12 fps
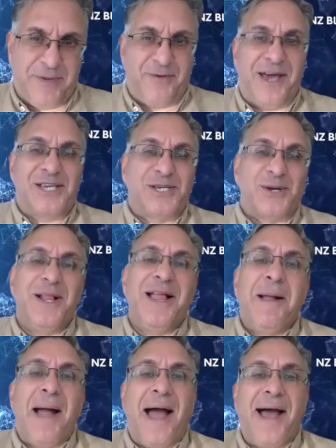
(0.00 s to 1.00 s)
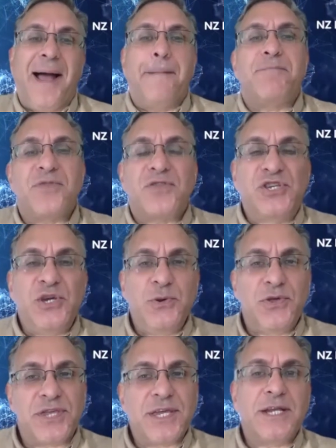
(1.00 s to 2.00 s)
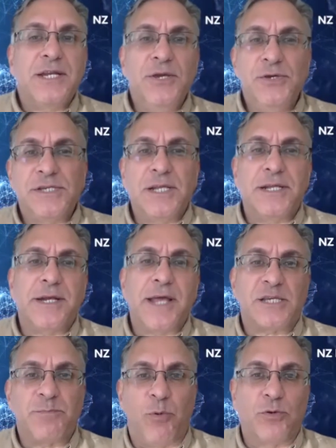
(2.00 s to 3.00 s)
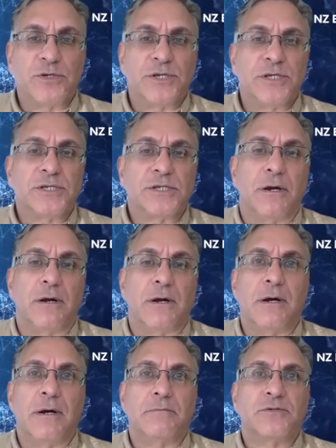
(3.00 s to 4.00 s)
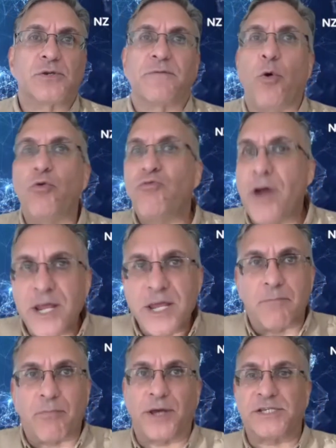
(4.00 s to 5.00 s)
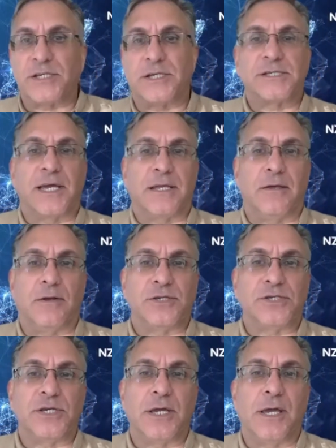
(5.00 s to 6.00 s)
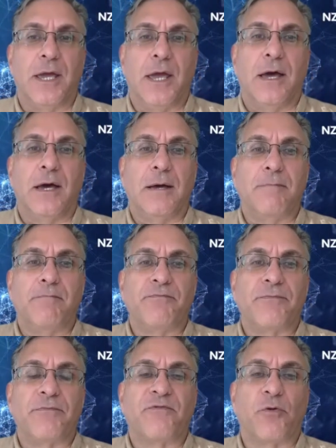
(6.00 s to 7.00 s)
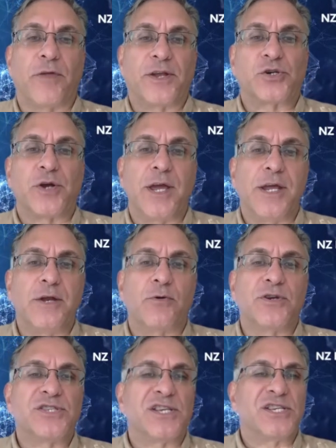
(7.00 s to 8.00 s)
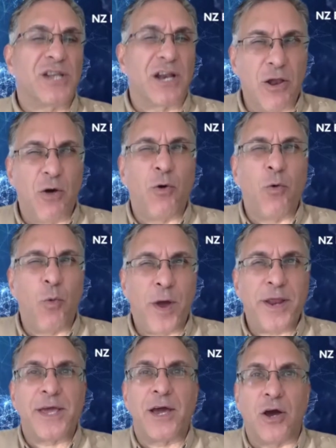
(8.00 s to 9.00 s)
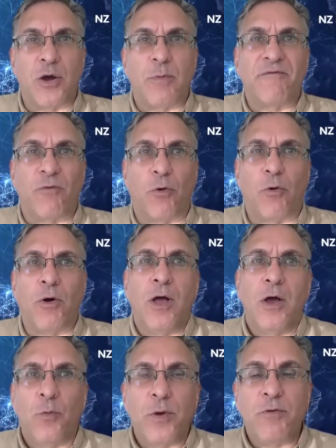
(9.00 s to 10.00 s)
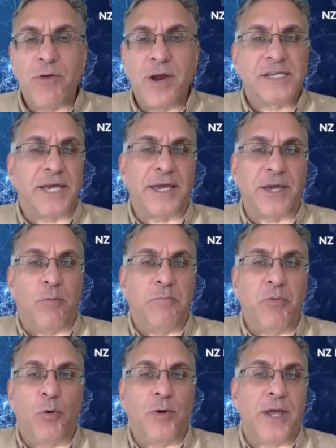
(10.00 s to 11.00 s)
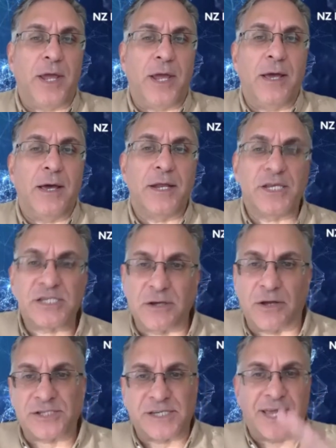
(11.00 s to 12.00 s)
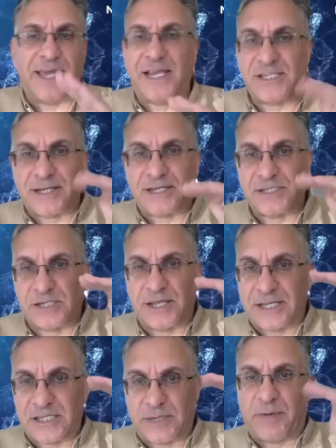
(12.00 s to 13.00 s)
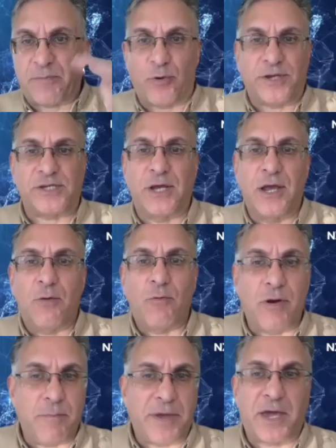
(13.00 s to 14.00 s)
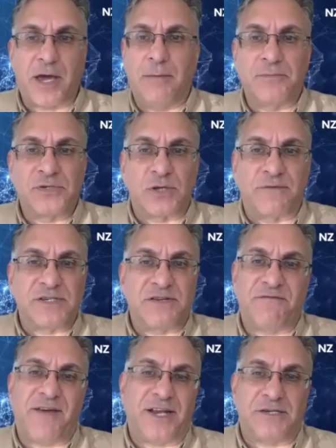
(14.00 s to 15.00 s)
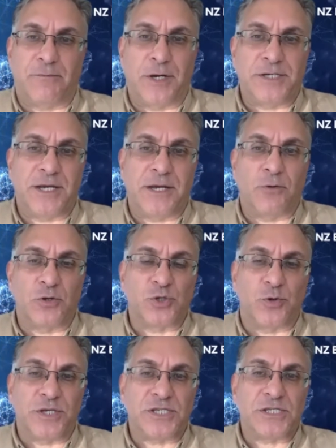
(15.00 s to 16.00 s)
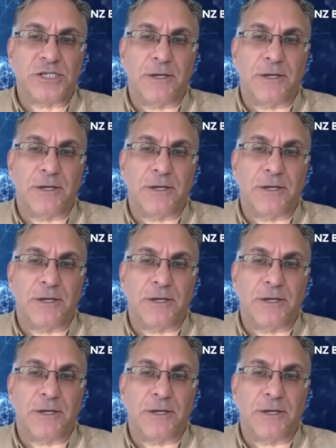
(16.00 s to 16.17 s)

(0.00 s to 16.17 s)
Rachael, do you think New Zealand exporters are sort of already embracing this technology for their trade, or is there still a long way to go before we really take it on board here and it gets to that tipping point where it becomes sort of a de facto idea or choice?